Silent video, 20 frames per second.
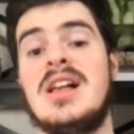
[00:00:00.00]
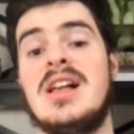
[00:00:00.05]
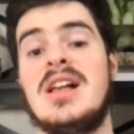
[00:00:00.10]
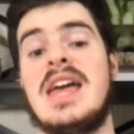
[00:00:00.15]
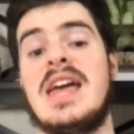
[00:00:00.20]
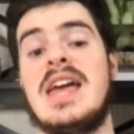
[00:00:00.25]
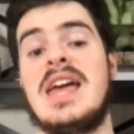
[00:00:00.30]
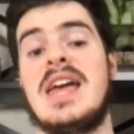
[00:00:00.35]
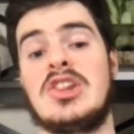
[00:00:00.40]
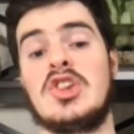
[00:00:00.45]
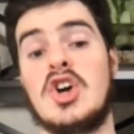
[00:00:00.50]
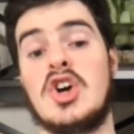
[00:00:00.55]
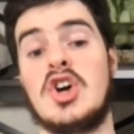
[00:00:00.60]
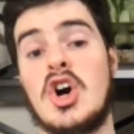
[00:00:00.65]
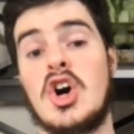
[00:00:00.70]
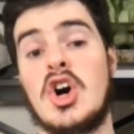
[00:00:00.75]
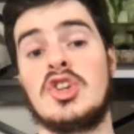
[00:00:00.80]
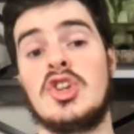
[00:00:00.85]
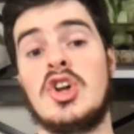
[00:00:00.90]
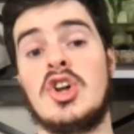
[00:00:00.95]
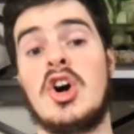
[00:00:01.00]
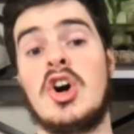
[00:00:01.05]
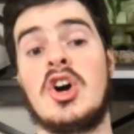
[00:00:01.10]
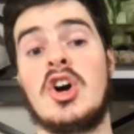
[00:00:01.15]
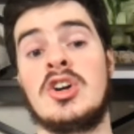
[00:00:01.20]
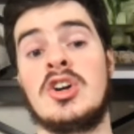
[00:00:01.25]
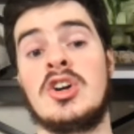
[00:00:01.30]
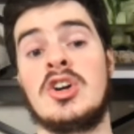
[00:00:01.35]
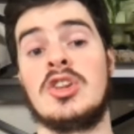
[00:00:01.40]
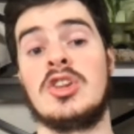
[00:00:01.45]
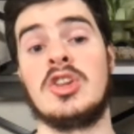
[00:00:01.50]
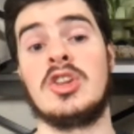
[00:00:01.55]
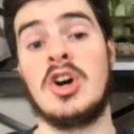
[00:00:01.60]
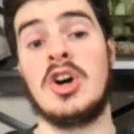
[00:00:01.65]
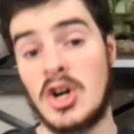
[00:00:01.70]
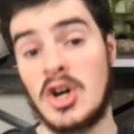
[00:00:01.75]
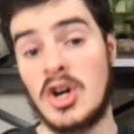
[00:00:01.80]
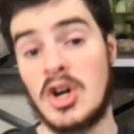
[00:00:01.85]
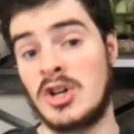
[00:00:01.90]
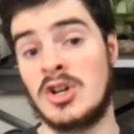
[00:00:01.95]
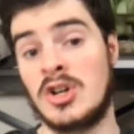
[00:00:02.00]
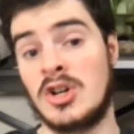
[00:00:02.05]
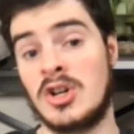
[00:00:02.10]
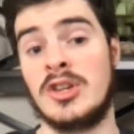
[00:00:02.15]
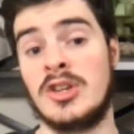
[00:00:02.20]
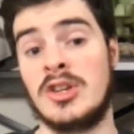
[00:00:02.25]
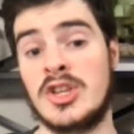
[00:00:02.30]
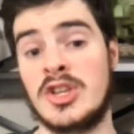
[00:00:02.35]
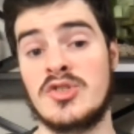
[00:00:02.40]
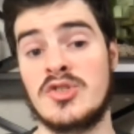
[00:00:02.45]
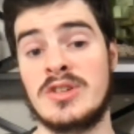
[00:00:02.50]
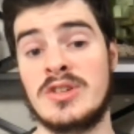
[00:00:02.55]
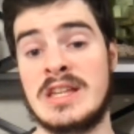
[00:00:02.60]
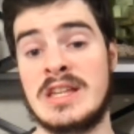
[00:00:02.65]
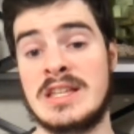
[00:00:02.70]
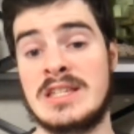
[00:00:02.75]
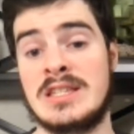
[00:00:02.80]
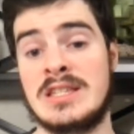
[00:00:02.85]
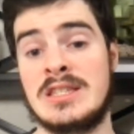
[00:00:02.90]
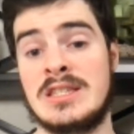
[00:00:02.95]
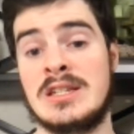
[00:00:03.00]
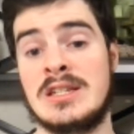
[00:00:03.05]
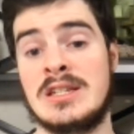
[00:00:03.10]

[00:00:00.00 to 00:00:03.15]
a long, long, long laundry list